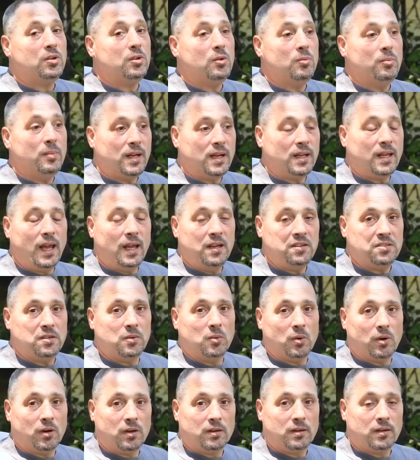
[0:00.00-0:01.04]
do
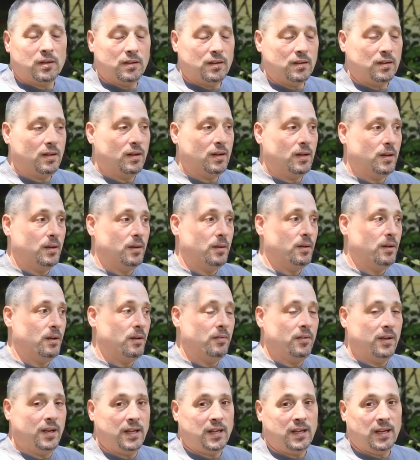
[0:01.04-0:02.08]
mitigation work
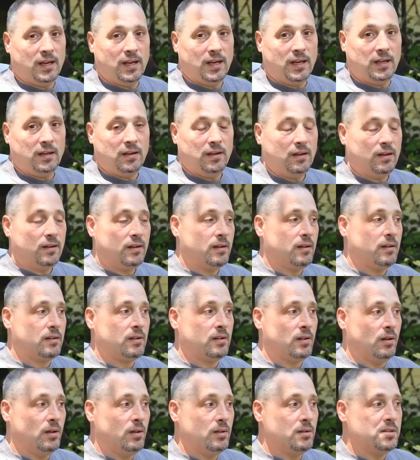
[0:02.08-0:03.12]
of any kind. Our
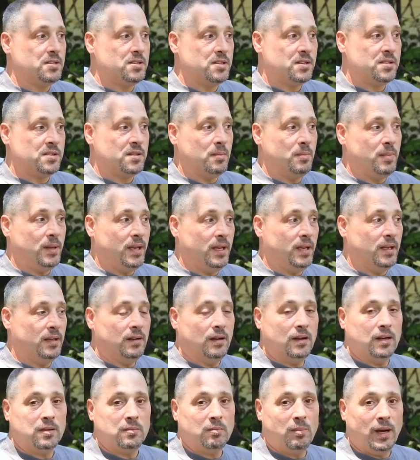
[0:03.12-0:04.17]
goal is just to be an
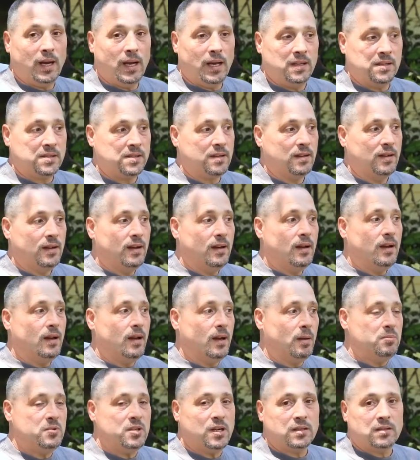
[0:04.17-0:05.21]
unbiased,
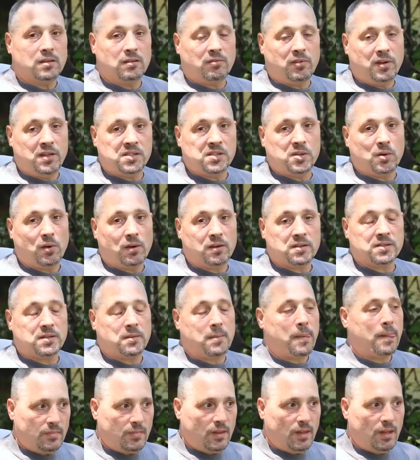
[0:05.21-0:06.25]
objective resource.
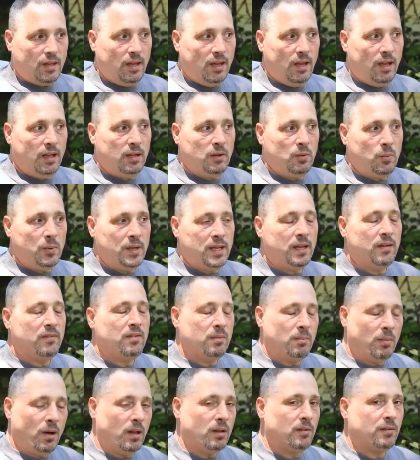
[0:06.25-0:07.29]
And we give
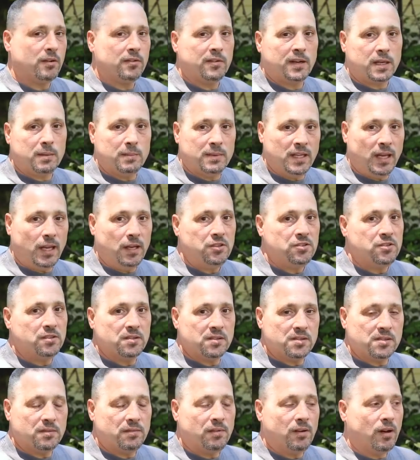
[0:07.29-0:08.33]
them all of our
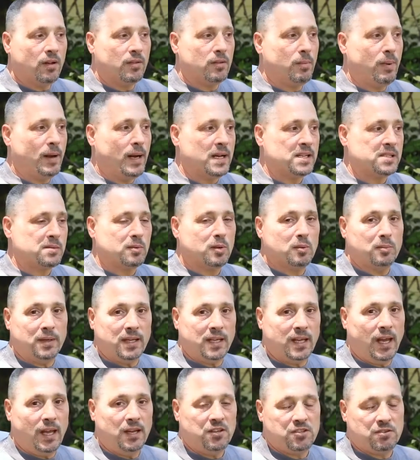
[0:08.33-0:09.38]
recommendations of all the possible
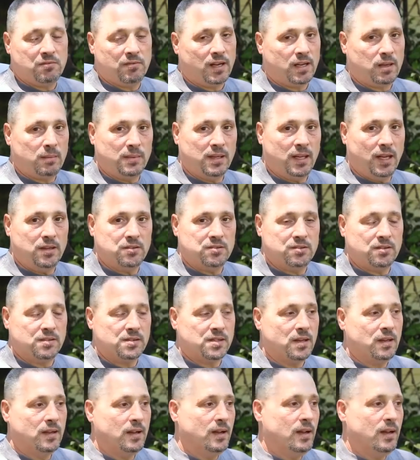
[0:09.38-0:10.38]
mitigation recommendations.